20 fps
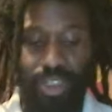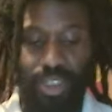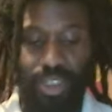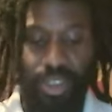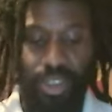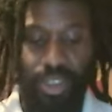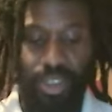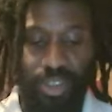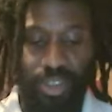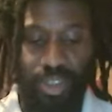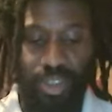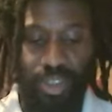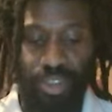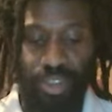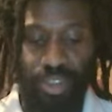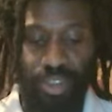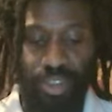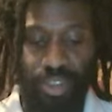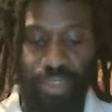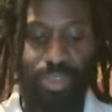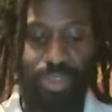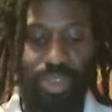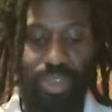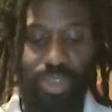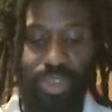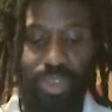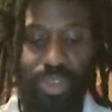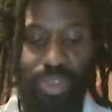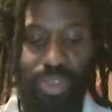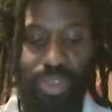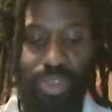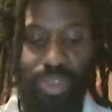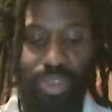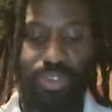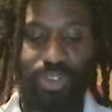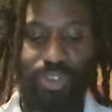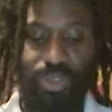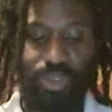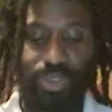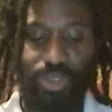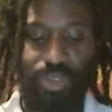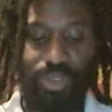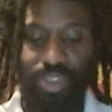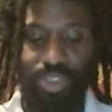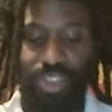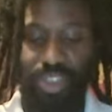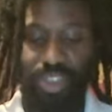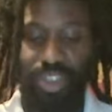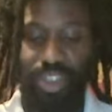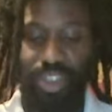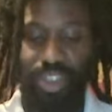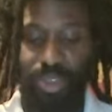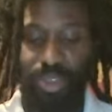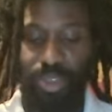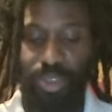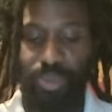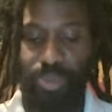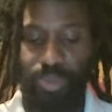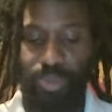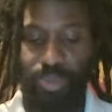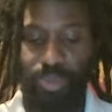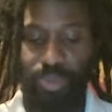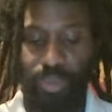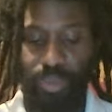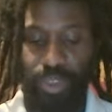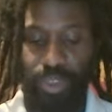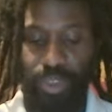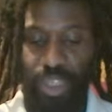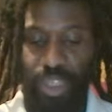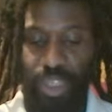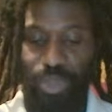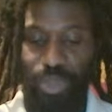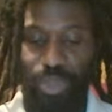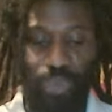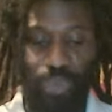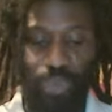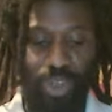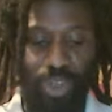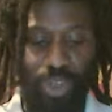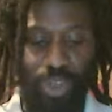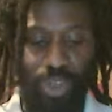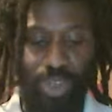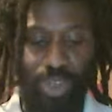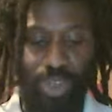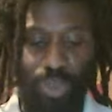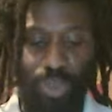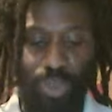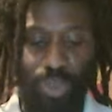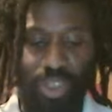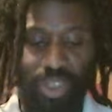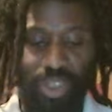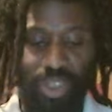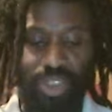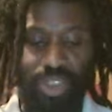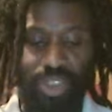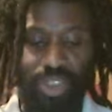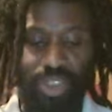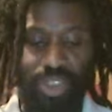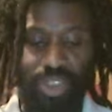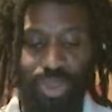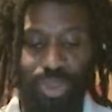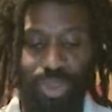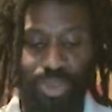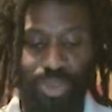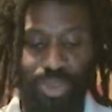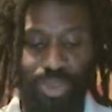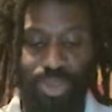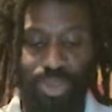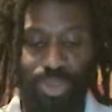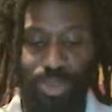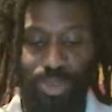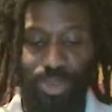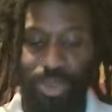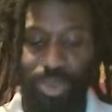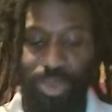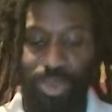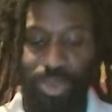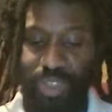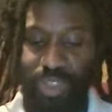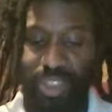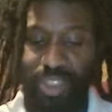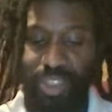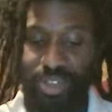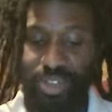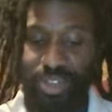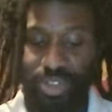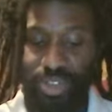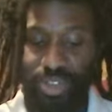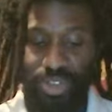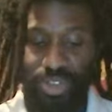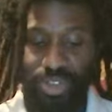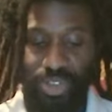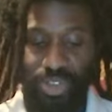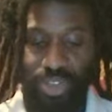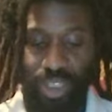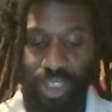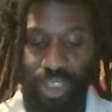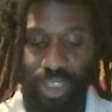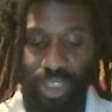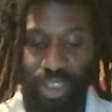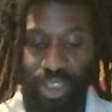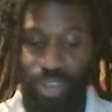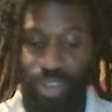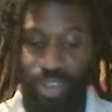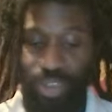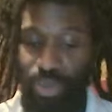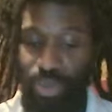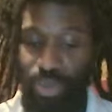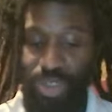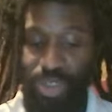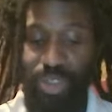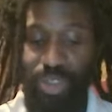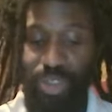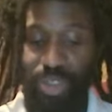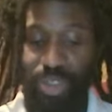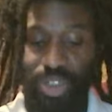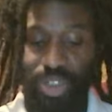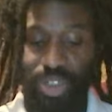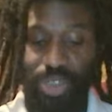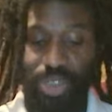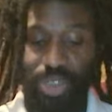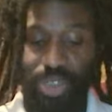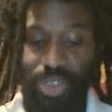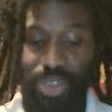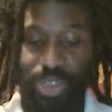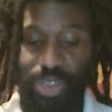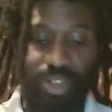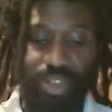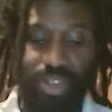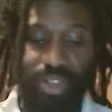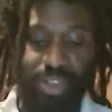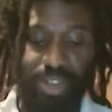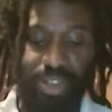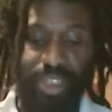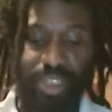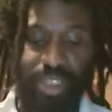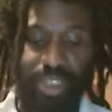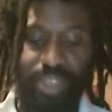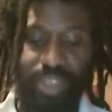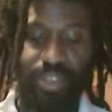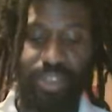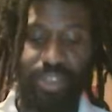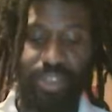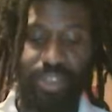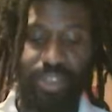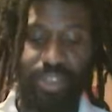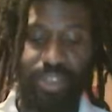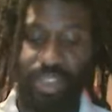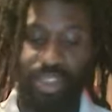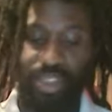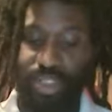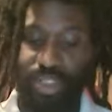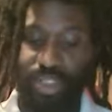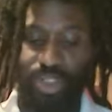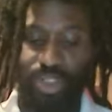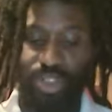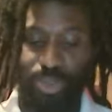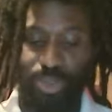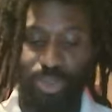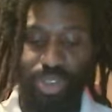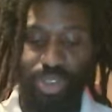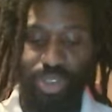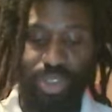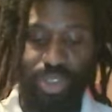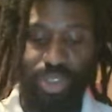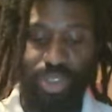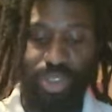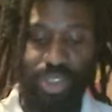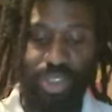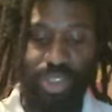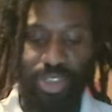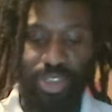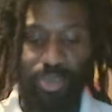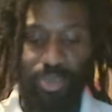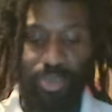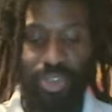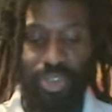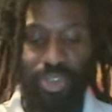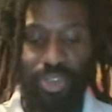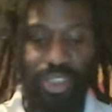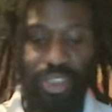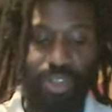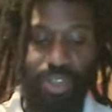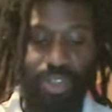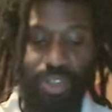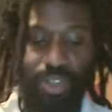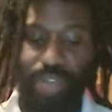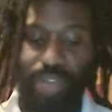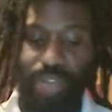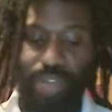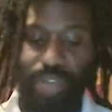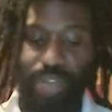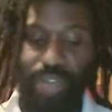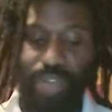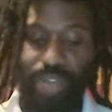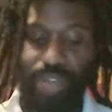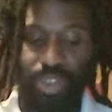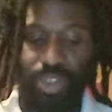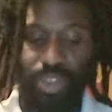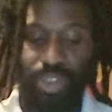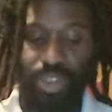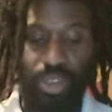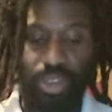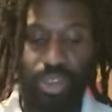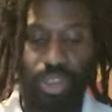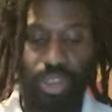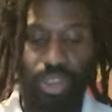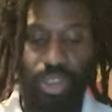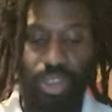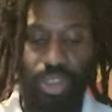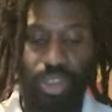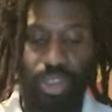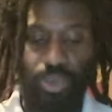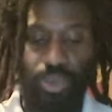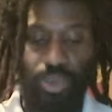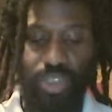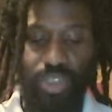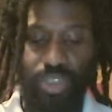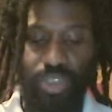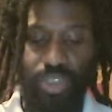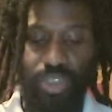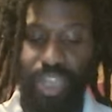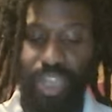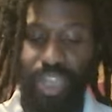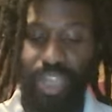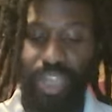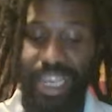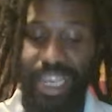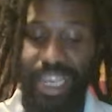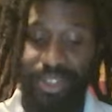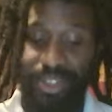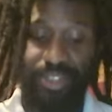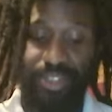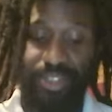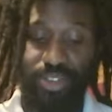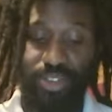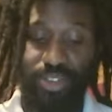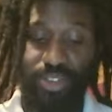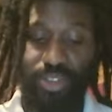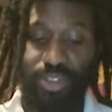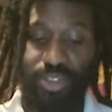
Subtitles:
to the considerable efforts of those seeking help, and who is frequently willing to use miracles to prove that he exists. The only way to show agnostics and atheists that there is a real God is to present a rational God who seeks to hide his existence